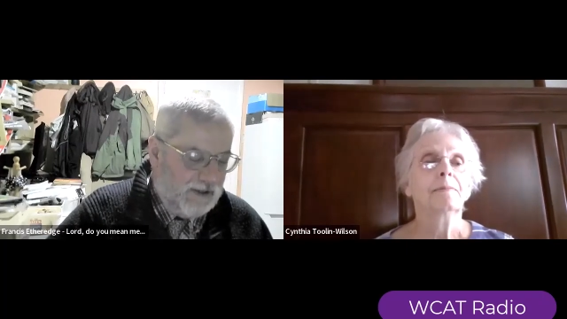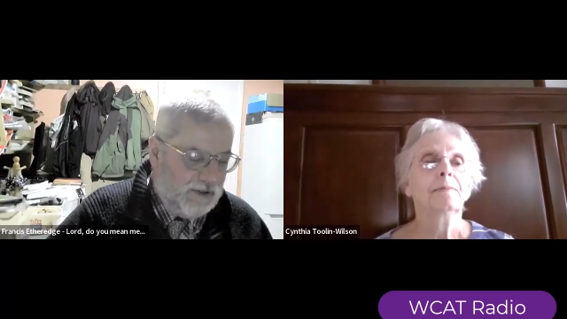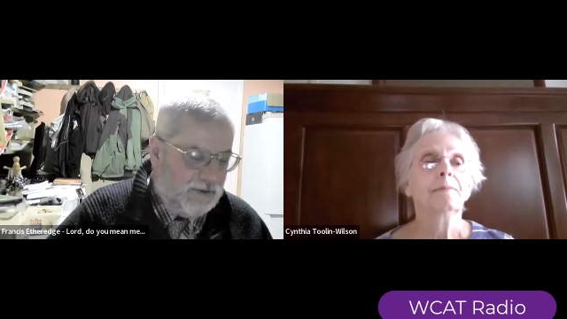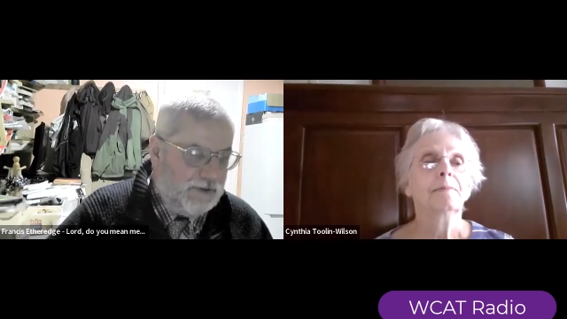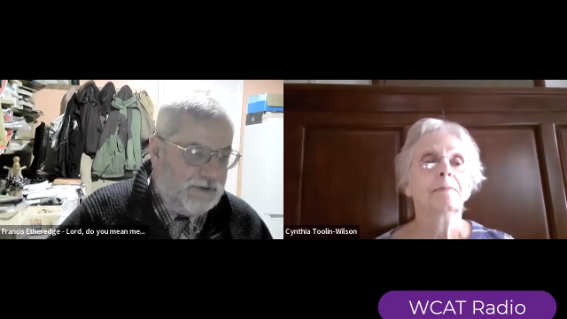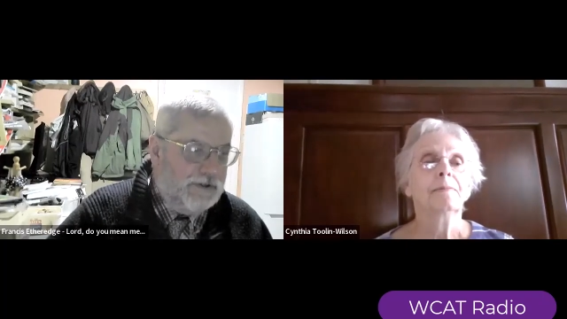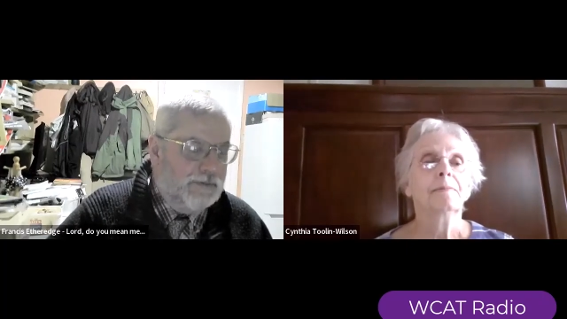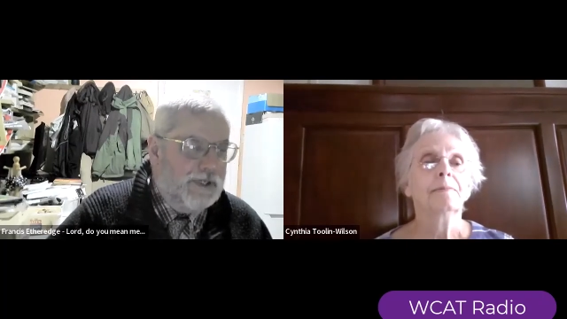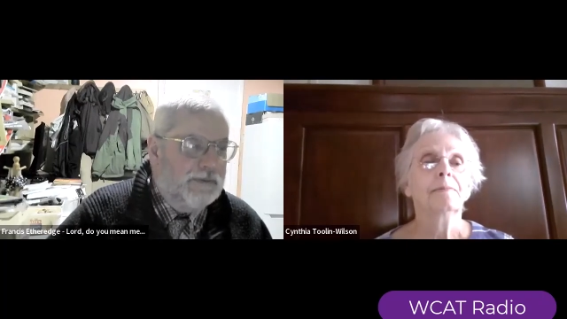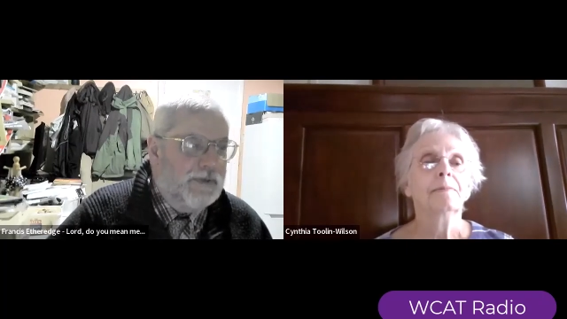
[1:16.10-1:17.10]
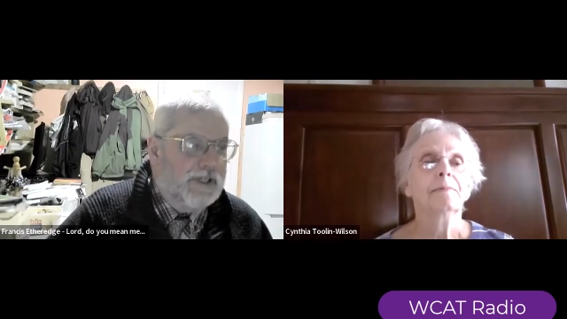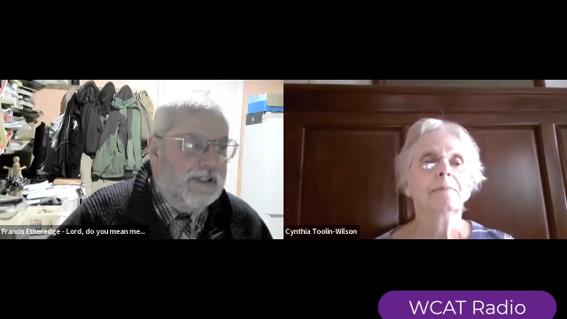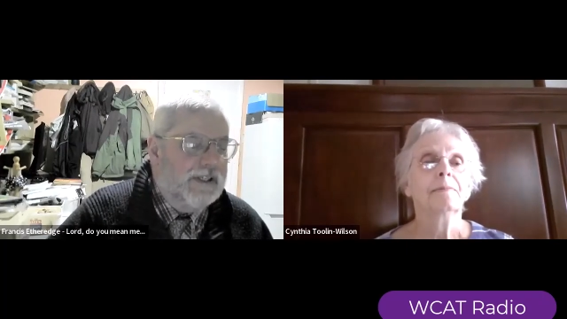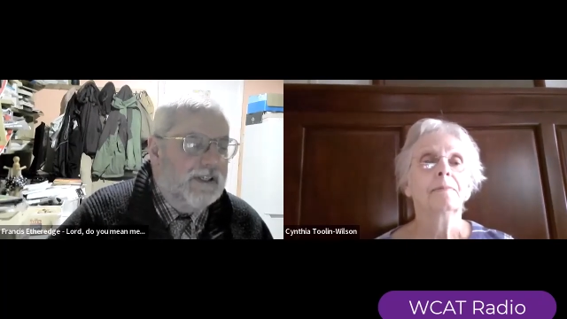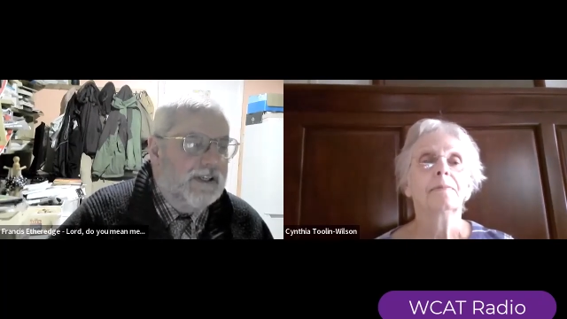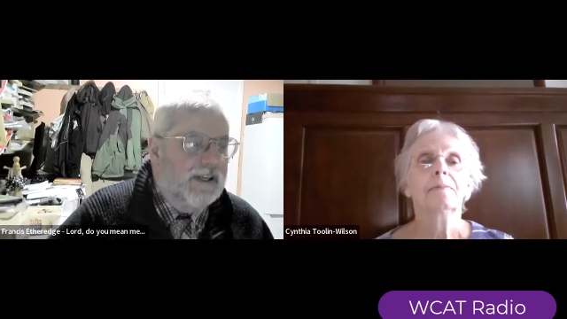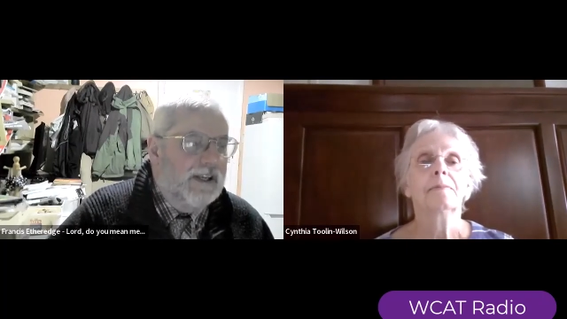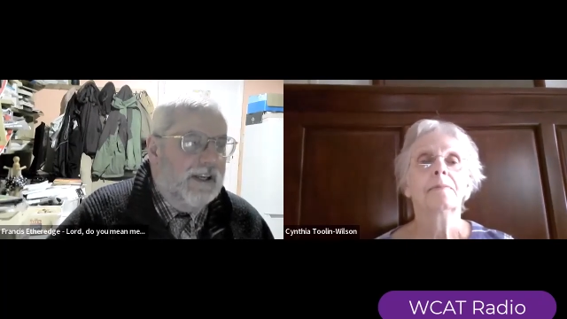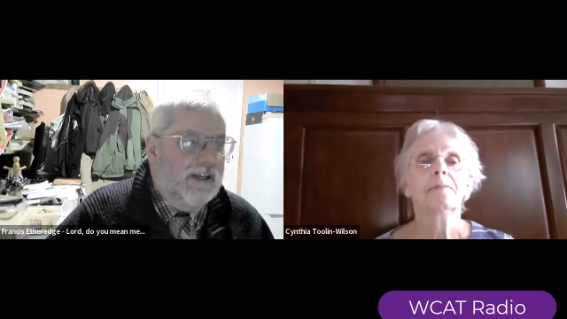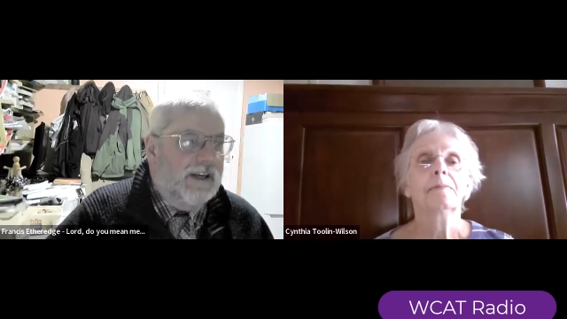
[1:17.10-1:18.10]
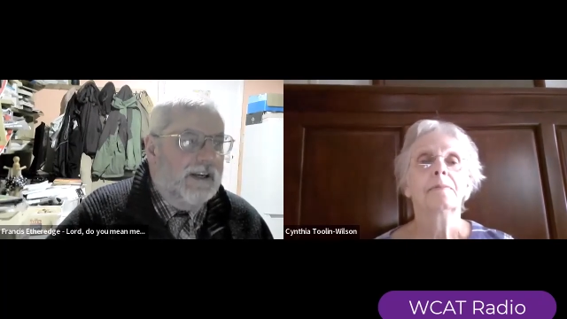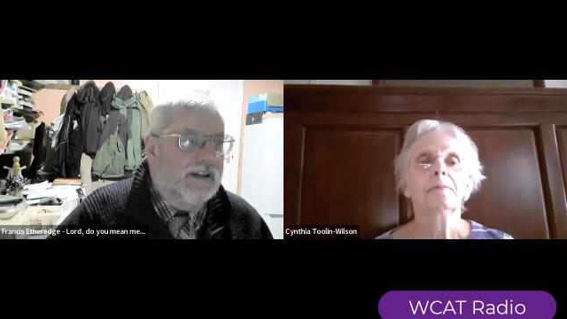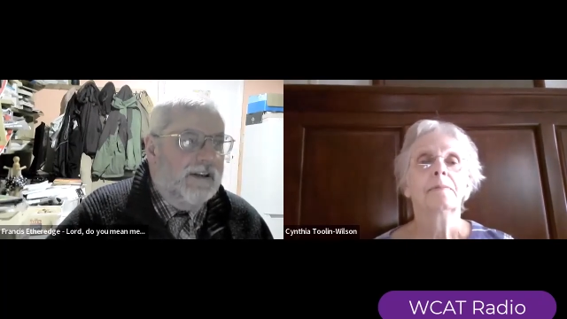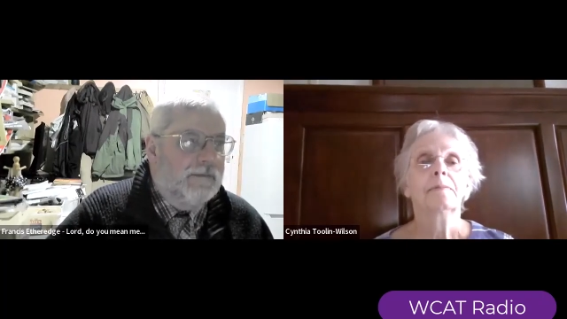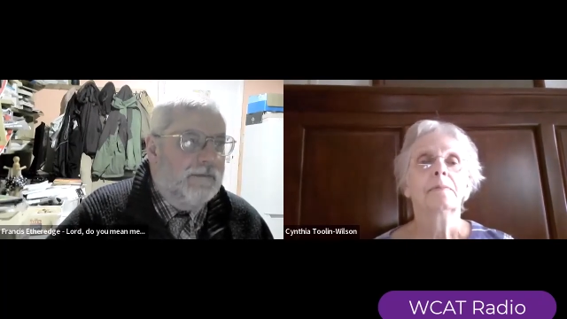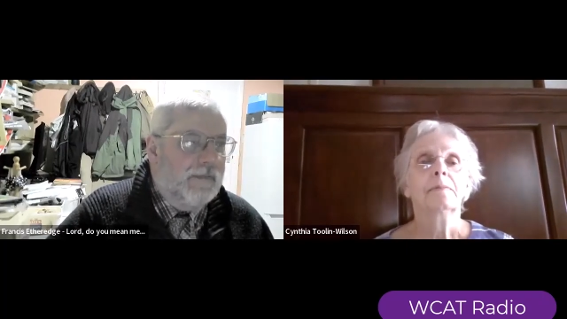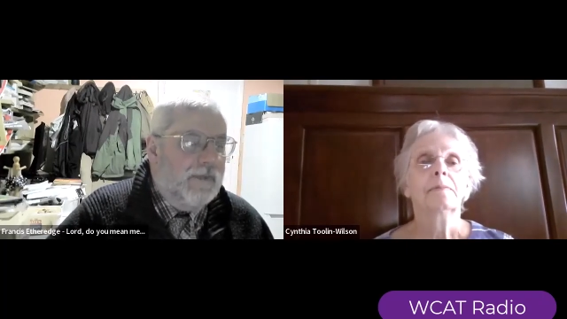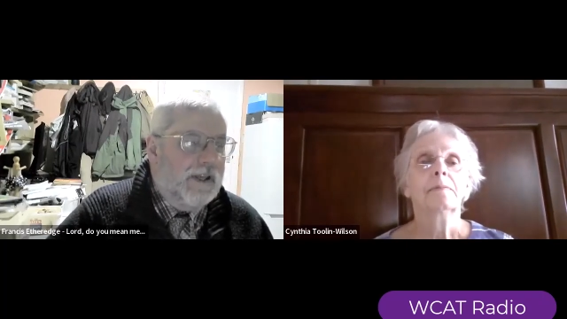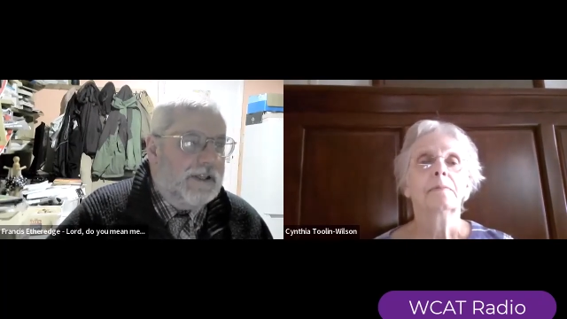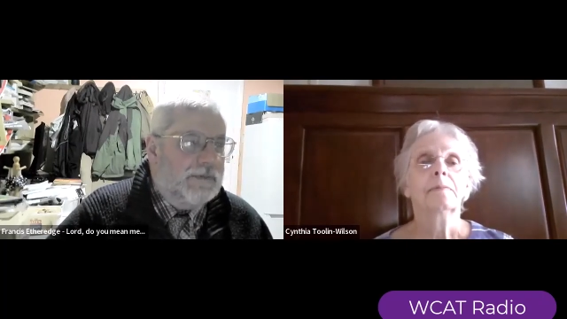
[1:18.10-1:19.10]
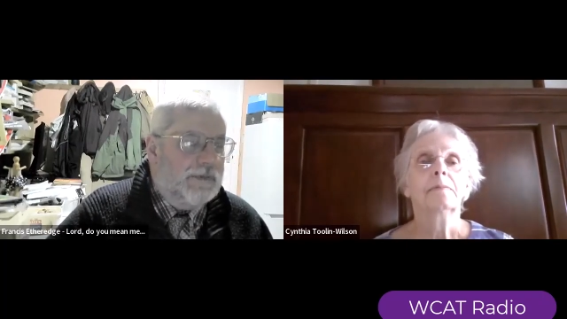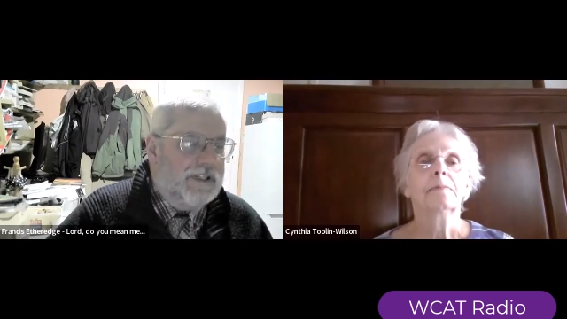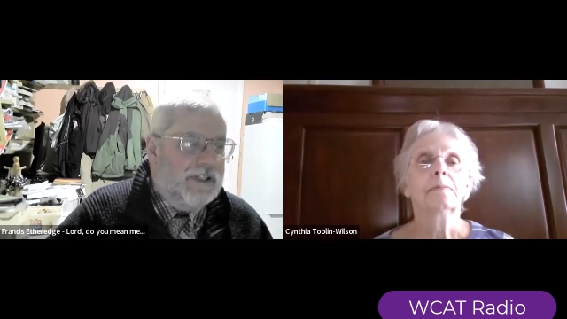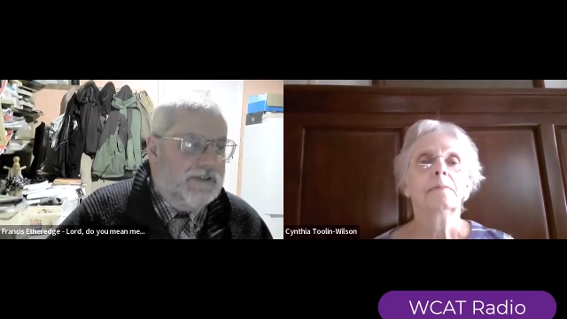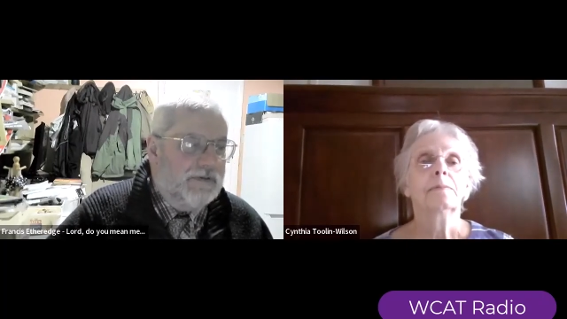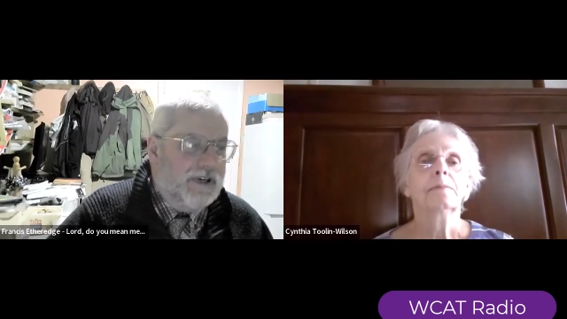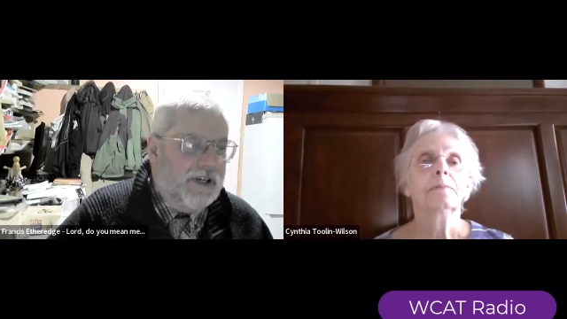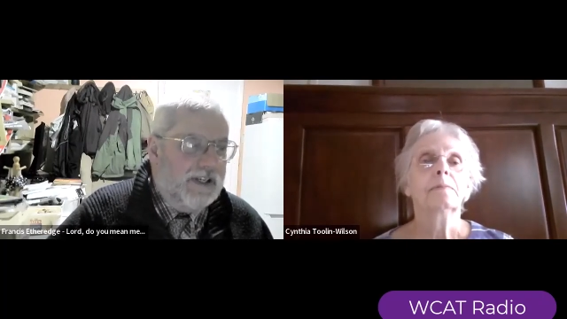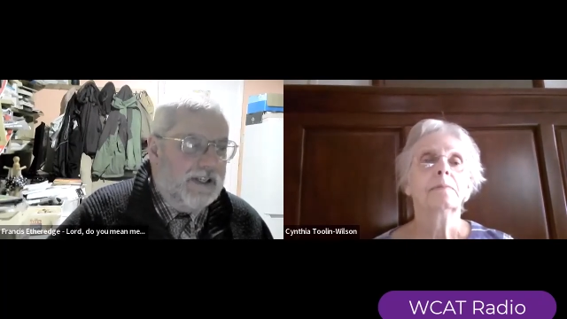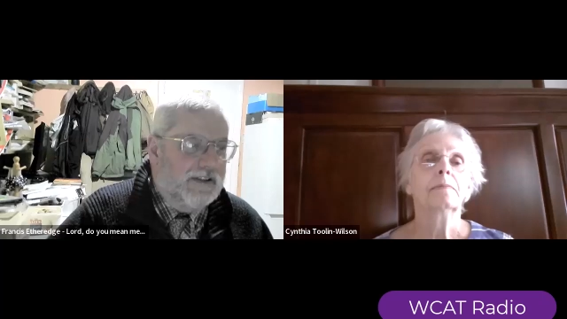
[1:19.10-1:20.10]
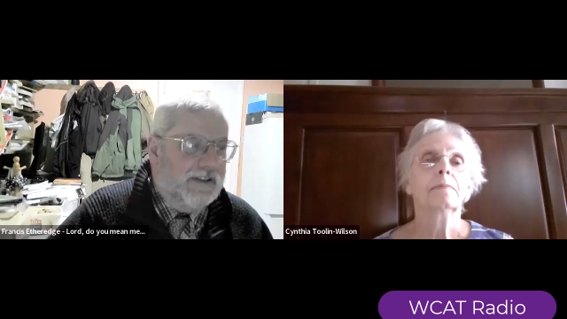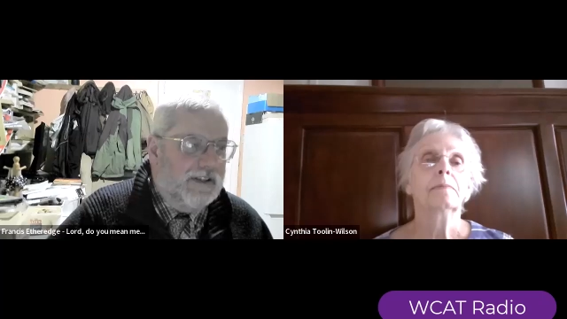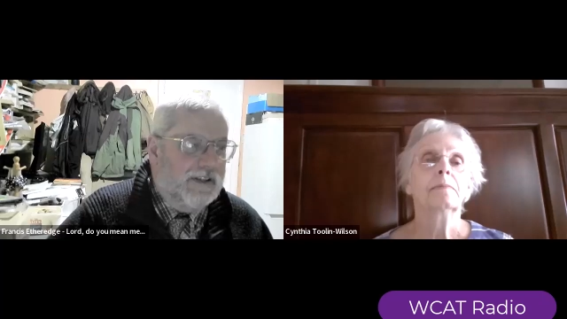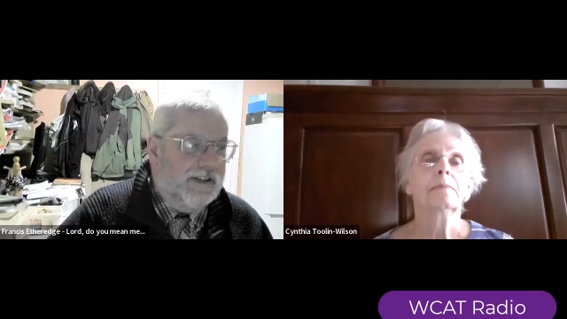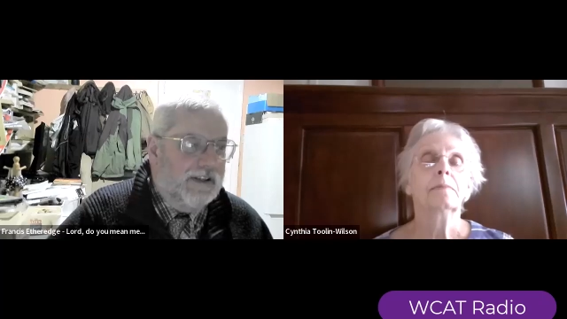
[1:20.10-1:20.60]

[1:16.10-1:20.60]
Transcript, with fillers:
Speaker 1: Lord, Do You Mean Me? Um, expresses really that